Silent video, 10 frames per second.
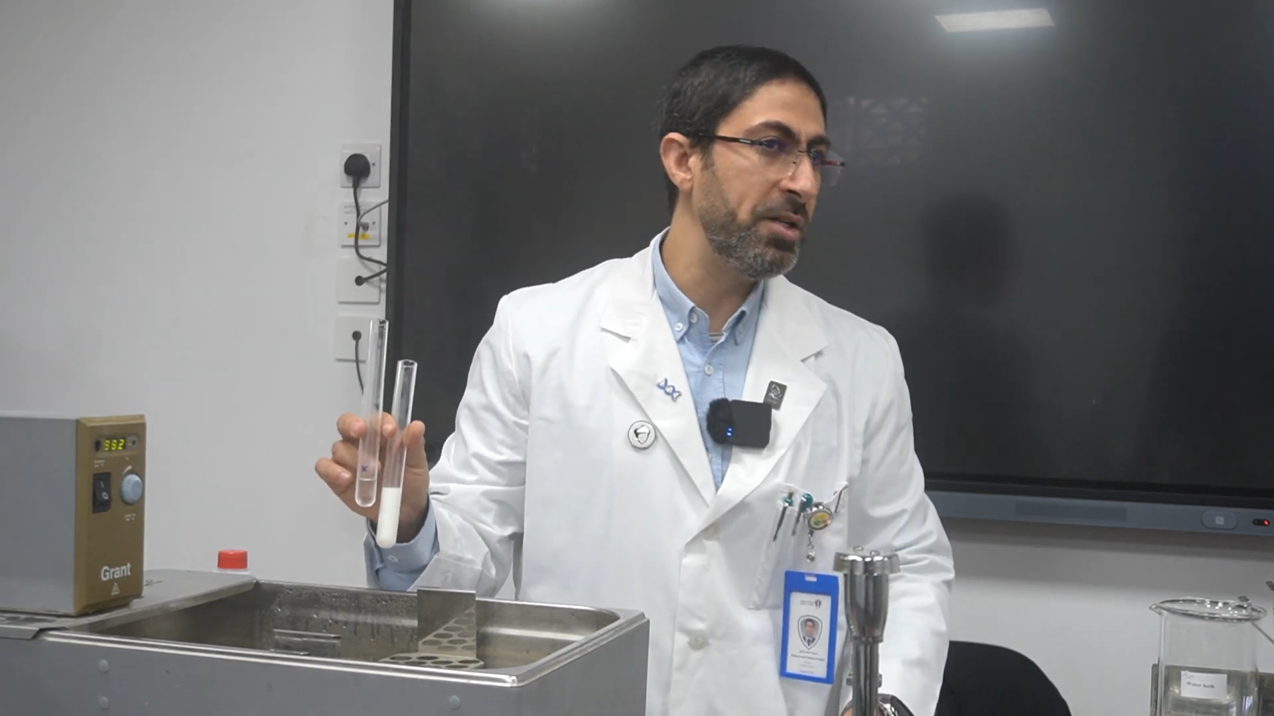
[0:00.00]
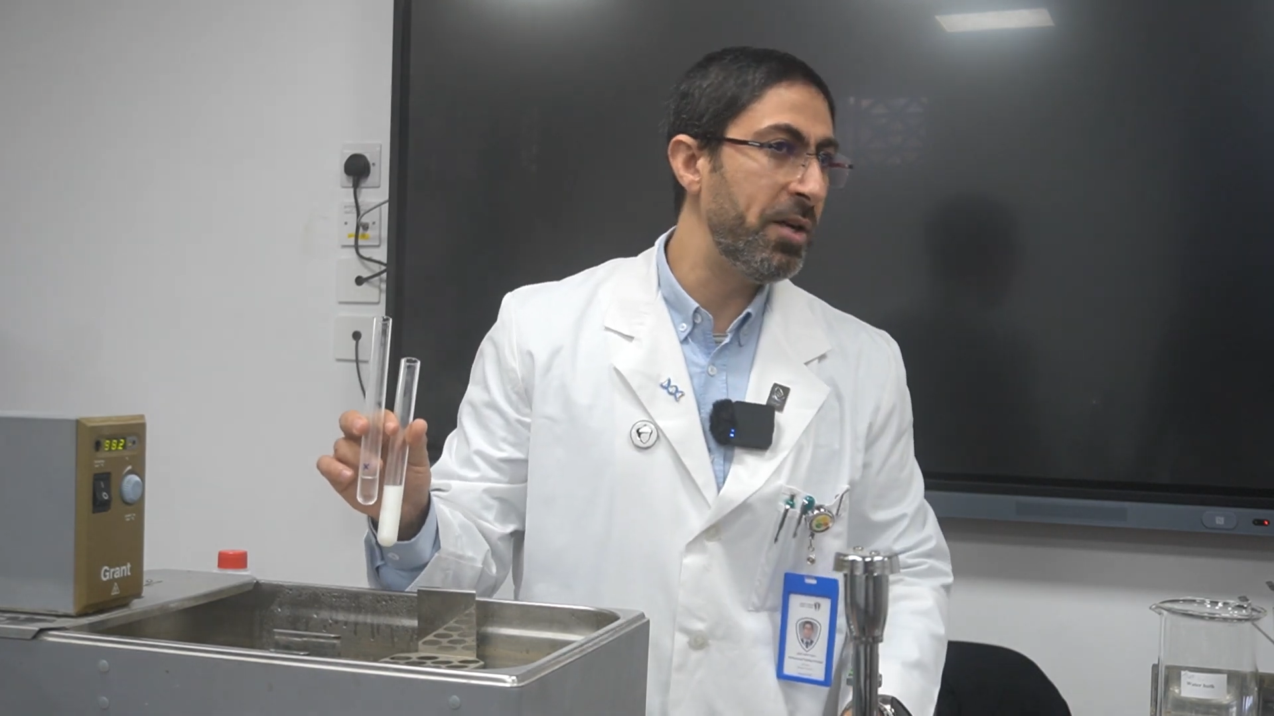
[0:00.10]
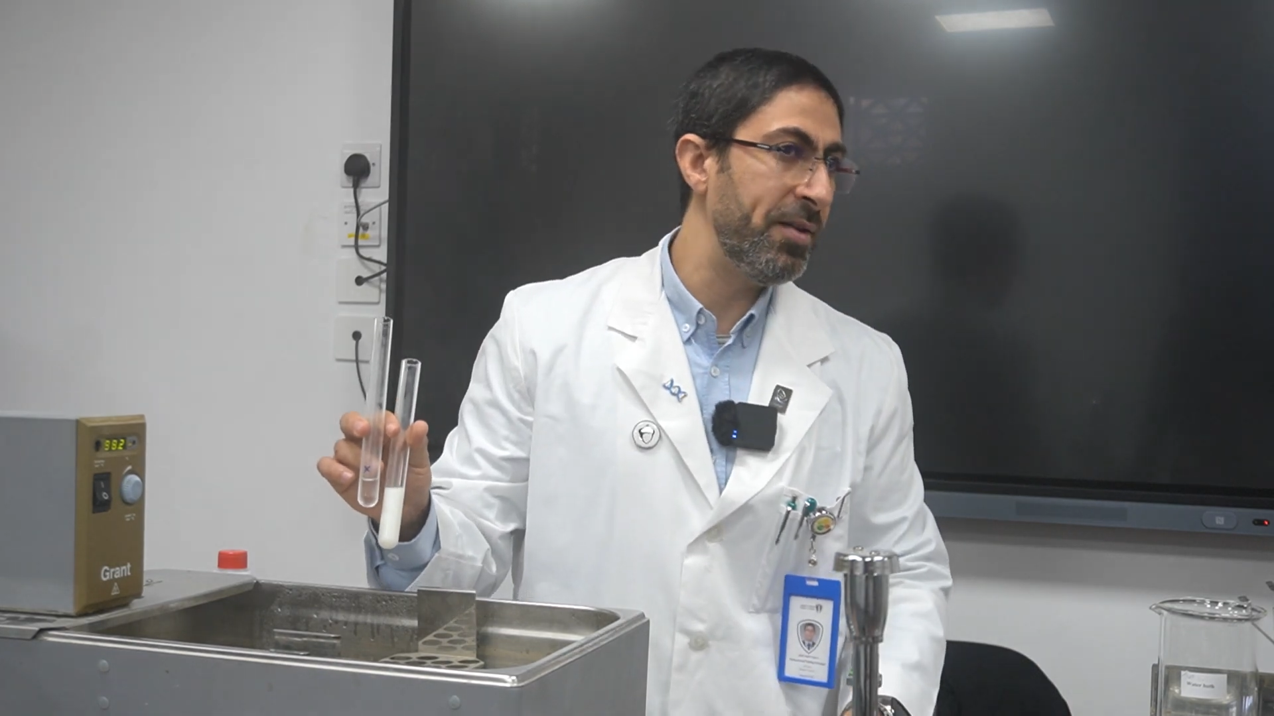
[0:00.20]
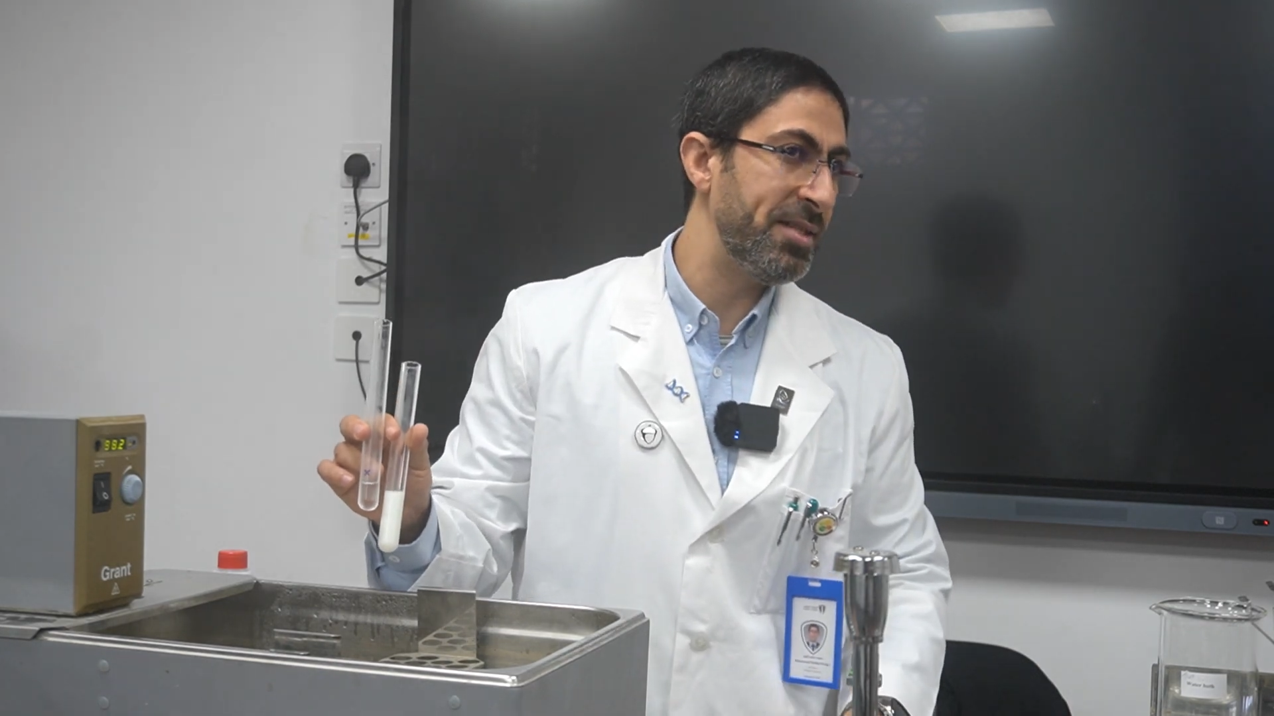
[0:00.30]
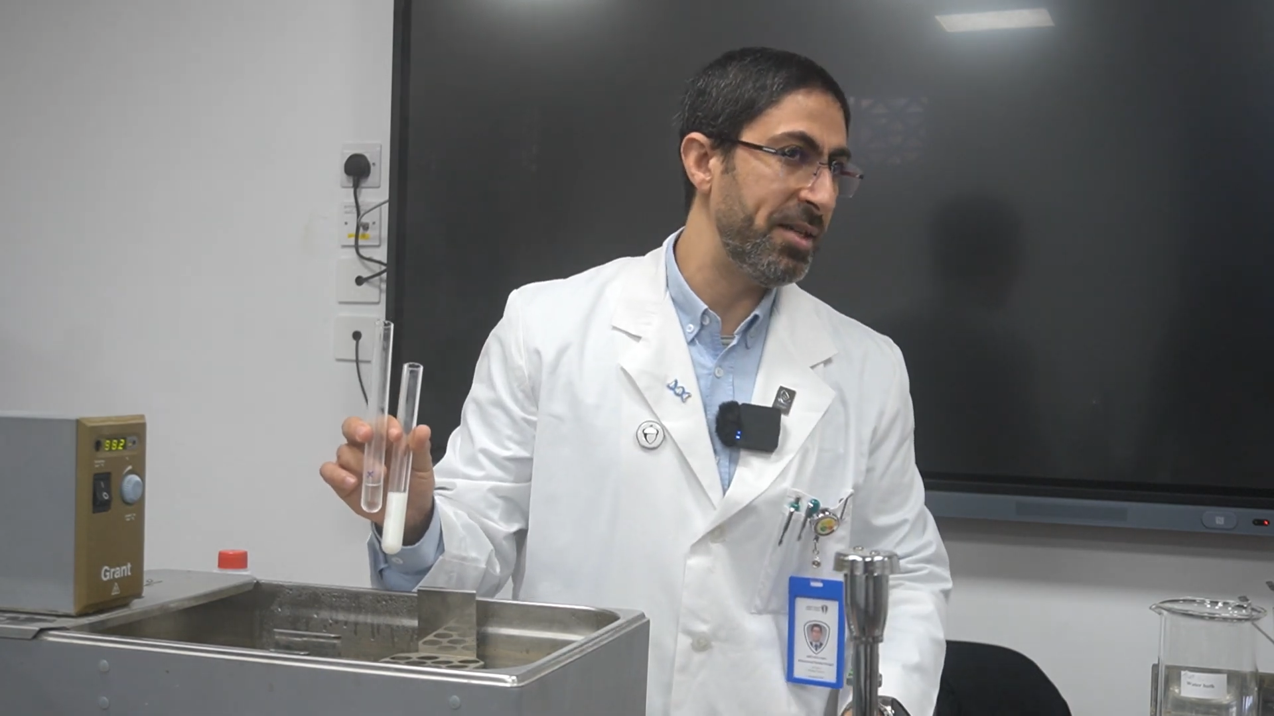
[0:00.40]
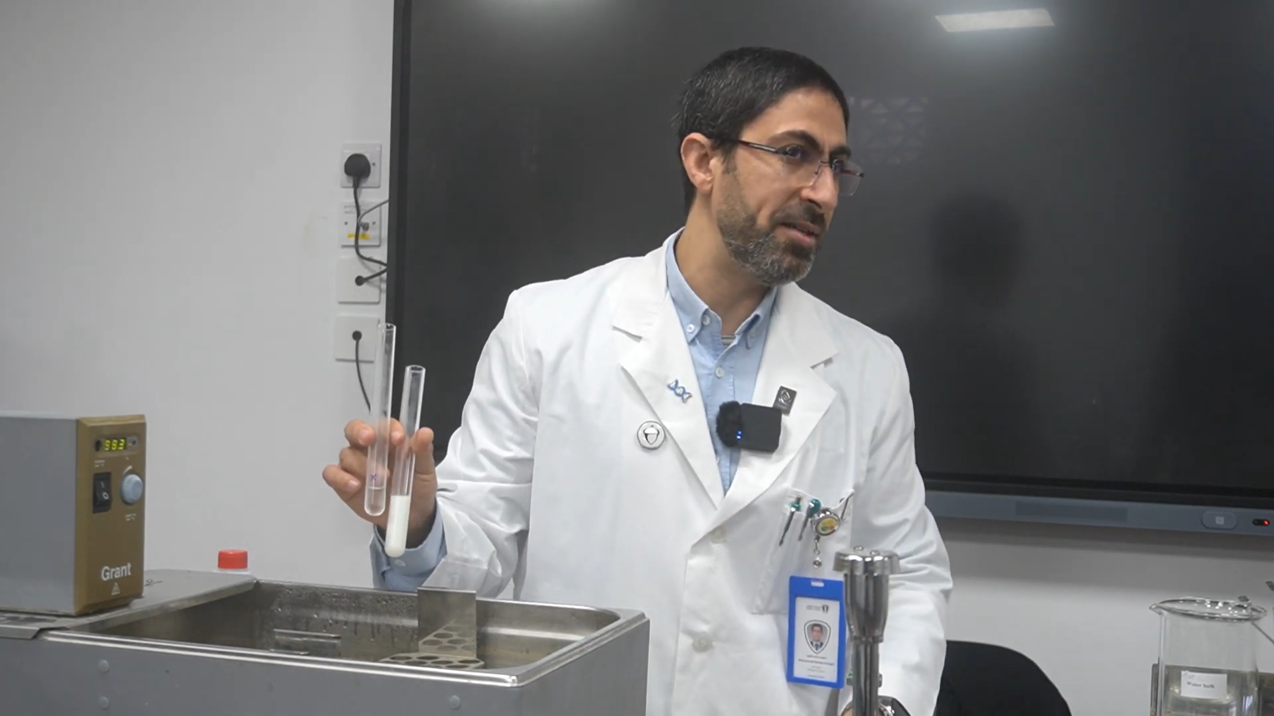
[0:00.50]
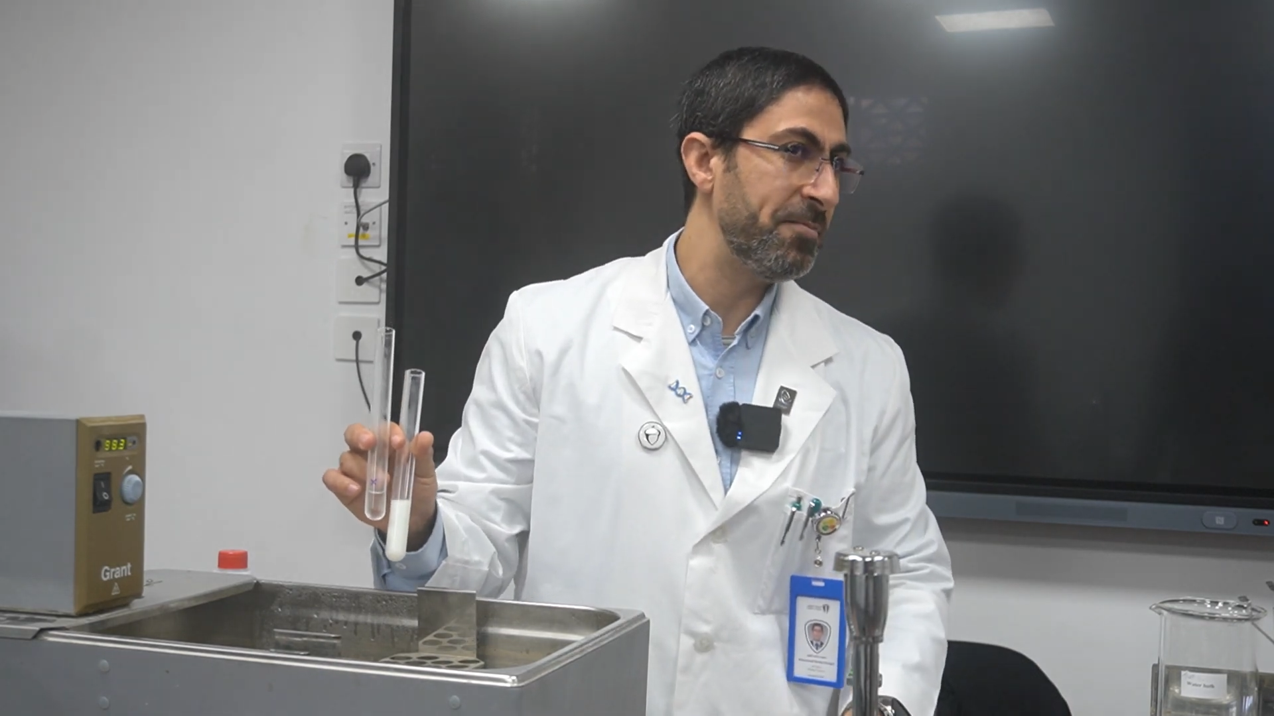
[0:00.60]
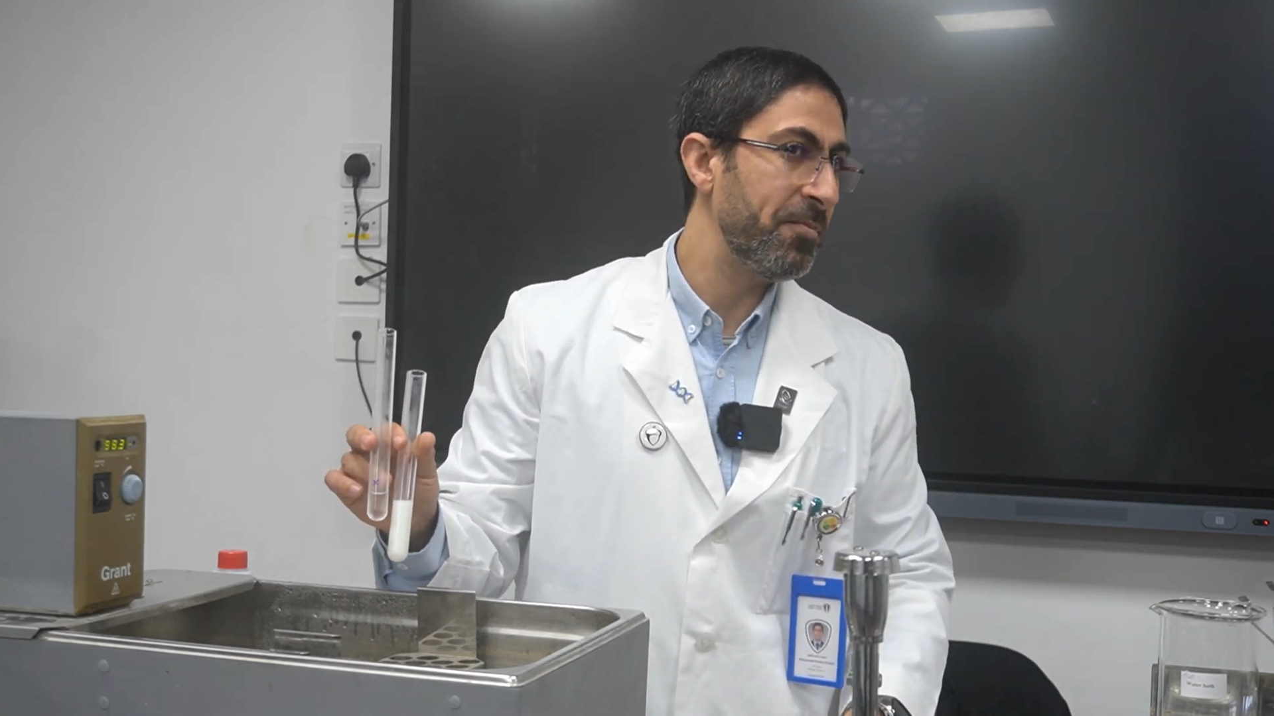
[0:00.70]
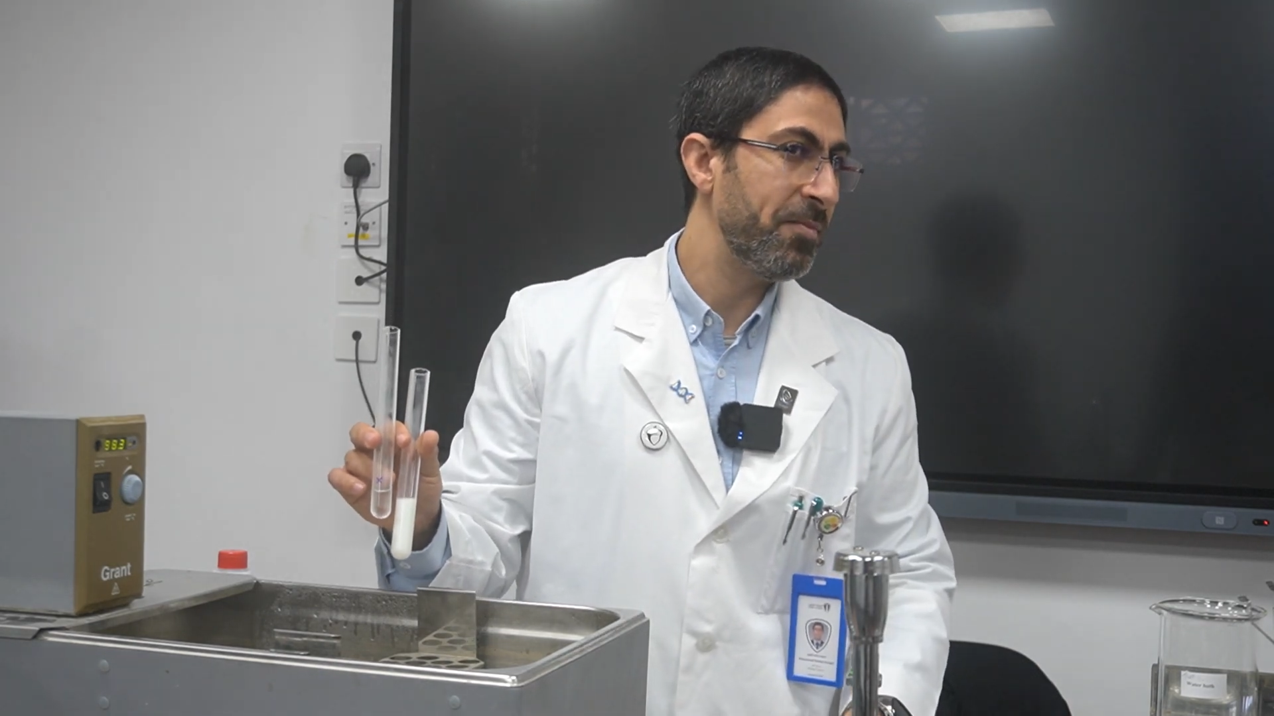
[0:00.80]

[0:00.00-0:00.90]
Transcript: degrees C.